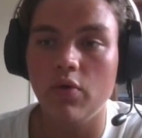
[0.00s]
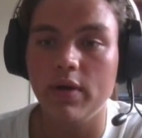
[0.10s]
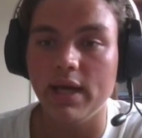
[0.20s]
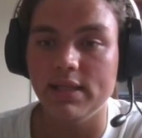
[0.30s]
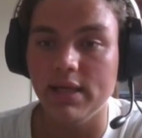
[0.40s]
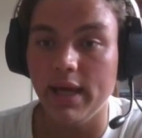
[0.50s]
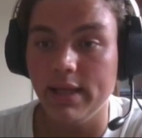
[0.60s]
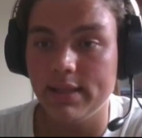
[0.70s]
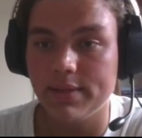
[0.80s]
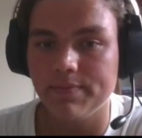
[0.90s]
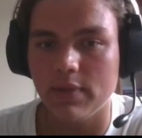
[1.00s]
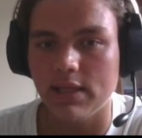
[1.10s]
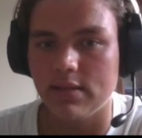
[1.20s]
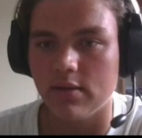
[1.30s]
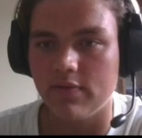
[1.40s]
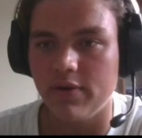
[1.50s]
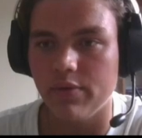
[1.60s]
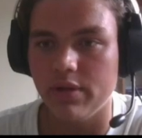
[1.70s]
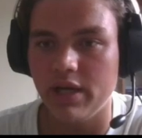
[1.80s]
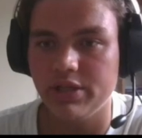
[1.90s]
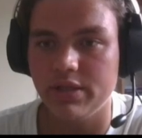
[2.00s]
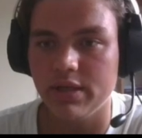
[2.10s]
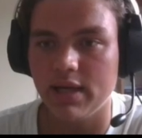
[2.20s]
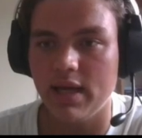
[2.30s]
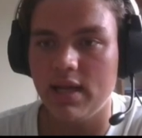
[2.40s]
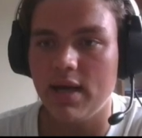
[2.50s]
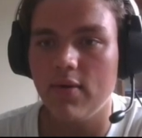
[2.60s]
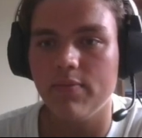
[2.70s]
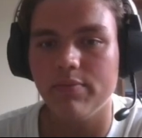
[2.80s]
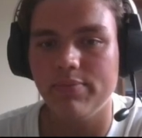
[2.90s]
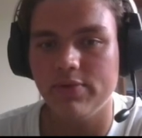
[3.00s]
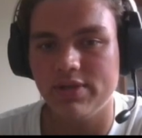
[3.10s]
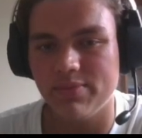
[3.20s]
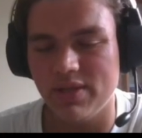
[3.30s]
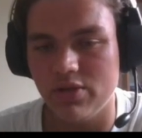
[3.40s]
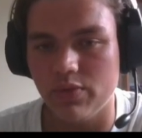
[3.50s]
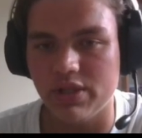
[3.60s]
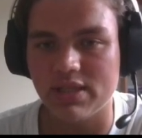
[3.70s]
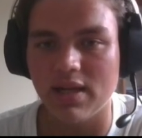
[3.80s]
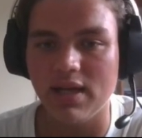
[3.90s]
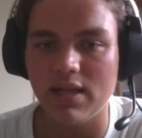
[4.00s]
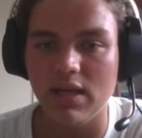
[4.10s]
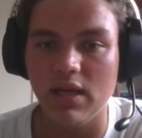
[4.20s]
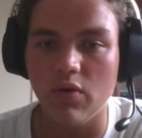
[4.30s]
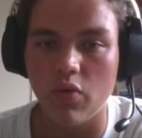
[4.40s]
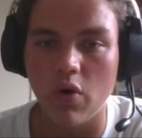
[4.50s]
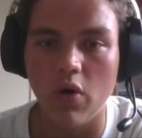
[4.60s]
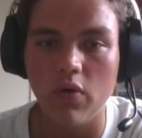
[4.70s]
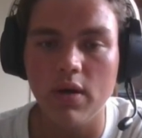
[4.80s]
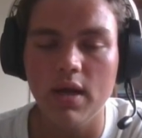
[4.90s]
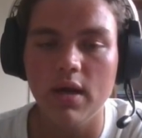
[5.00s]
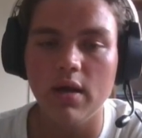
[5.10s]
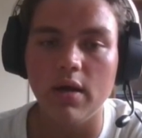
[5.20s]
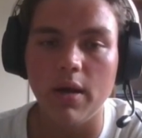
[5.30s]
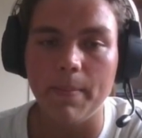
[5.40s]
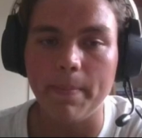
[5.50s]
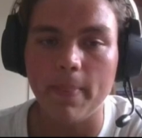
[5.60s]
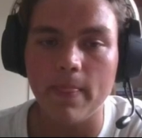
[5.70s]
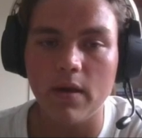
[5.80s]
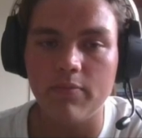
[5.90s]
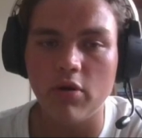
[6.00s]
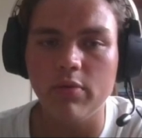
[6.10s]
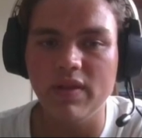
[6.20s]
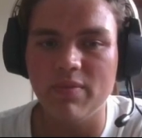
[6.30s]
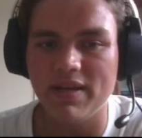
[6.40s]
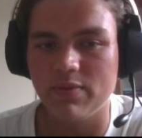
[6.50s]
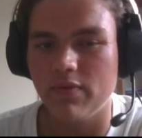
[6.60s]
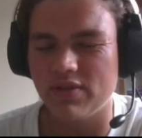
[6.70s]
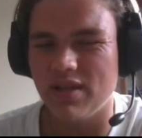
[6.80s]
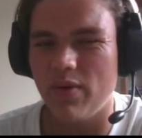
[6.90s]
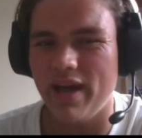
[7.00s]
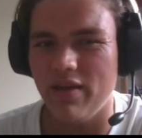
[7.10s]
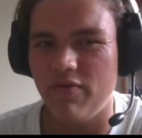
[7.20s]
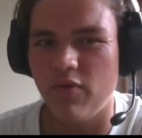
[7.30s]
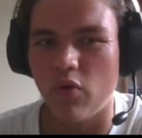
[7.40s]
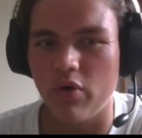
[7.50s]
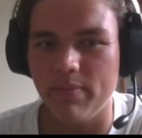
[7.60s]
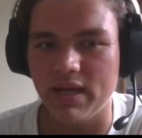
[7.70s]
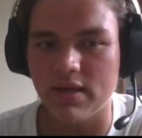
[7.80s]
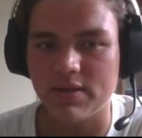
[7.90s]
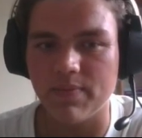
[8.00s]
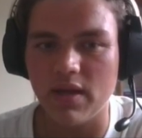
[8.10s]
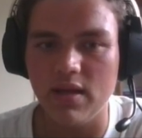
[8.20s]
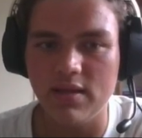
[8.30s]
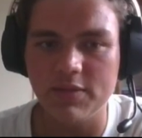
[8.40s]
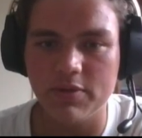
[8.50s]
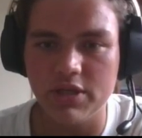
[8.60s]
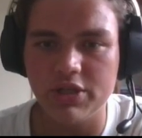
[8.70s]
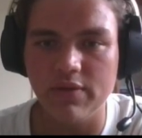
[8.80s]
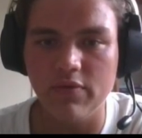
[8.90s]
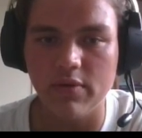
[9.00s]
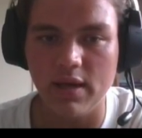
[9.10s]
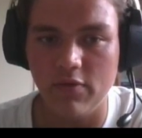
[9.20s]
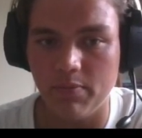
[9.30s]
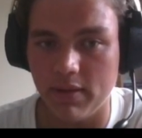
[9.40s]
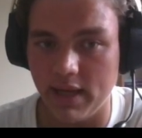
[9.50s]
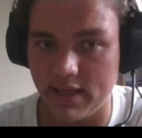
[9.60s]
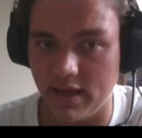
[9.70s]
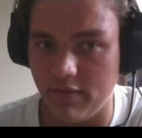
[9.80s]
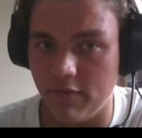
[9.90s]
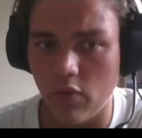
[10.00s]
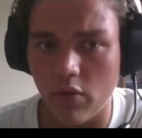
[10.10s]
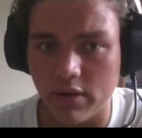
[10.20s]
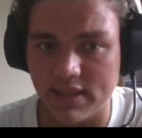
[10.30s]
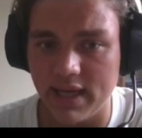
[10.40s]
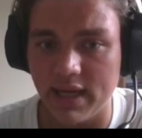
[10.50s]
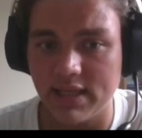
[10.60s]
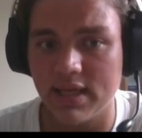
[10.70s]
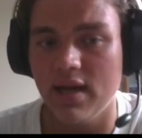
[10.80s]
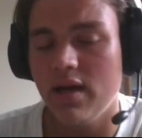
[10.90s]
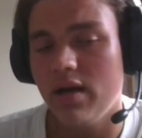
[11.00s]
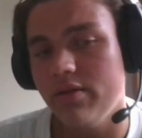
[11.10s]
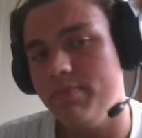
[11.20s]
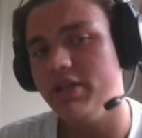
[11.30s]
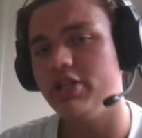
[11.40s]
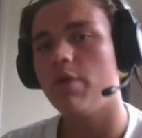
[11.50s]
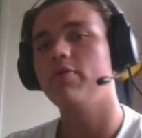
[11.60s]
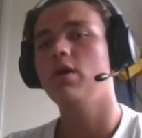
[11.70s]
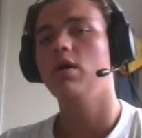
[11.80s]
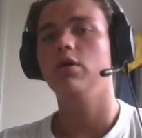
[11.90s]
Rook a d8, it's not very energetic, and now bishop c2, which is slightly wrong. Probably the best move was now a4, because in this position, if you played a4 takes, the bishop